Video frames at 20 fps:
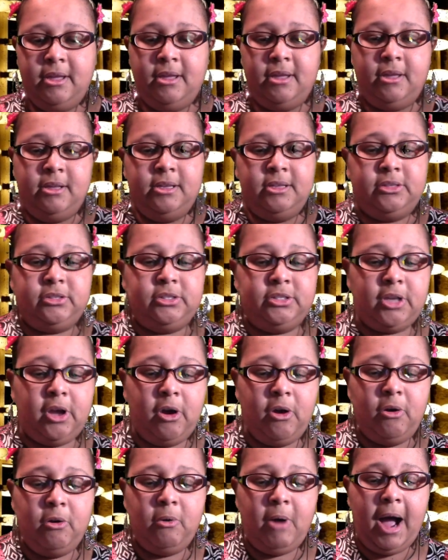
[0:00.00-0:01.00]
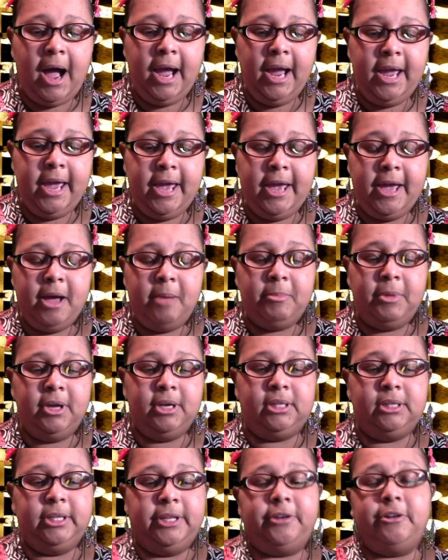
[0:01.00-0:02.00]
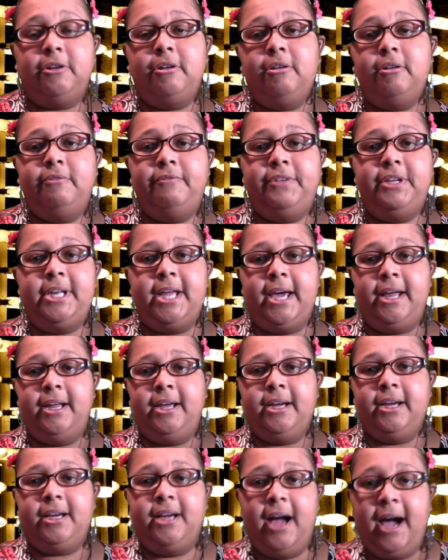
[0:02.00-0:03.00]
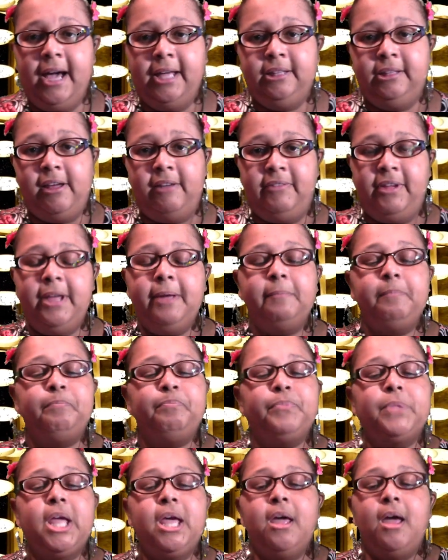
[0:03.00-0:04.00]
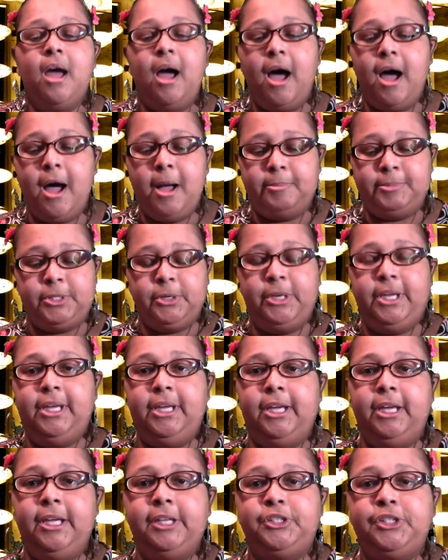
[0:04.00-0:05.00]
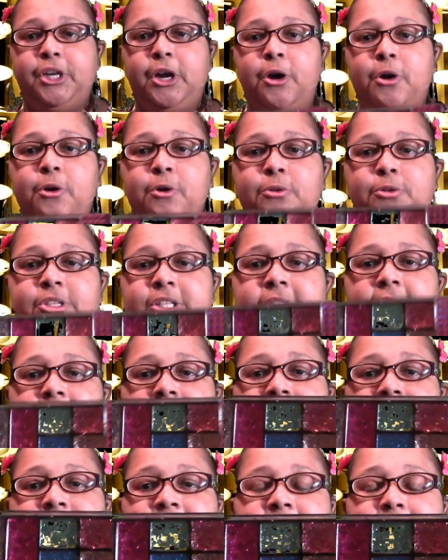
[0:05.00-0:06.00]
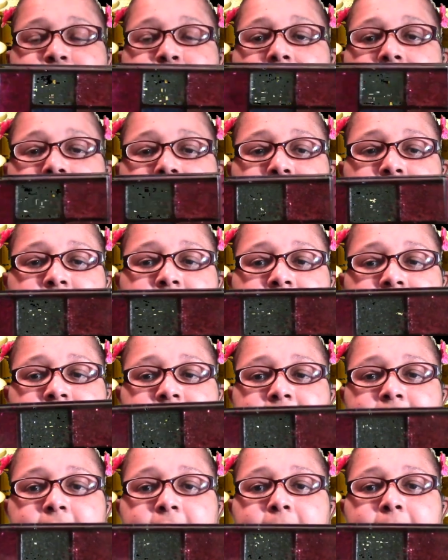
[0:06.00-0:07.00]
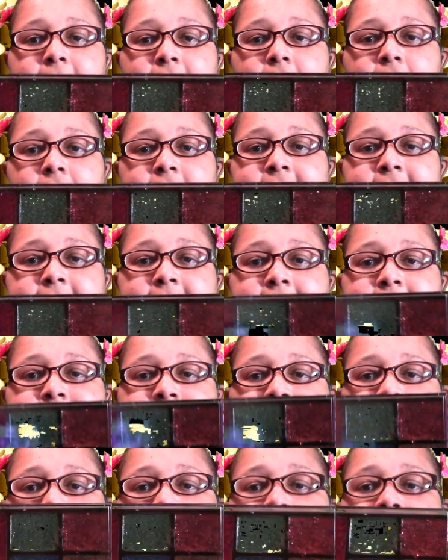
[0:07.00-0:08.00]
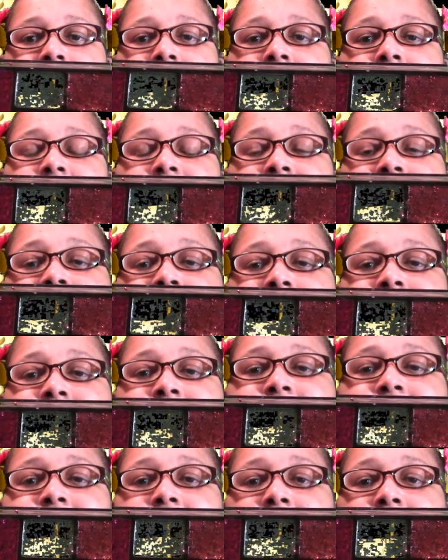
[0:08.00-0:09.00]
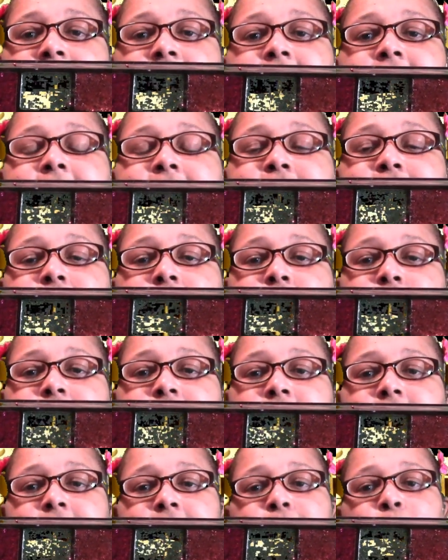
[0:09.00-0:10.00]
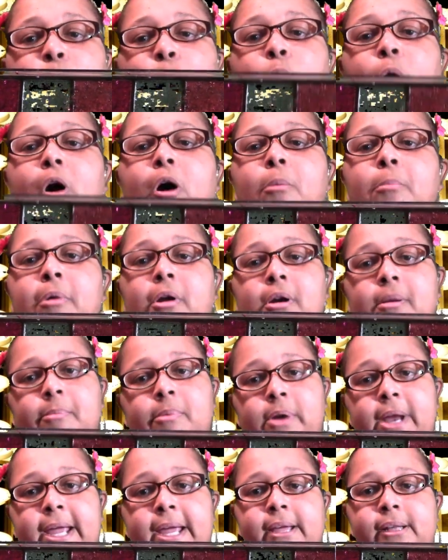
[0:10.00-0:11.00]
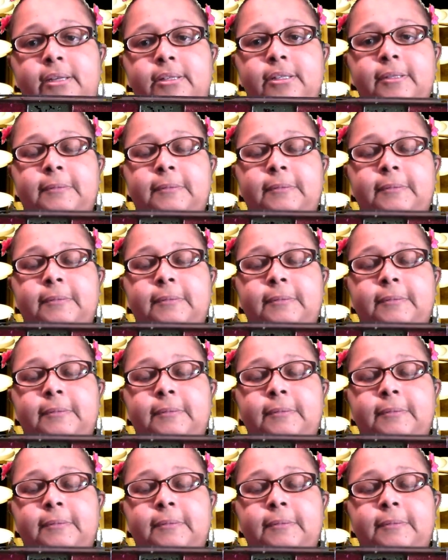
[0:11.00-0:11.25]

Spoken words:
So I am a glitter fanatic. I love it. So he chose this palette right here by Hard Candy. It is a exclusive Walmart brand.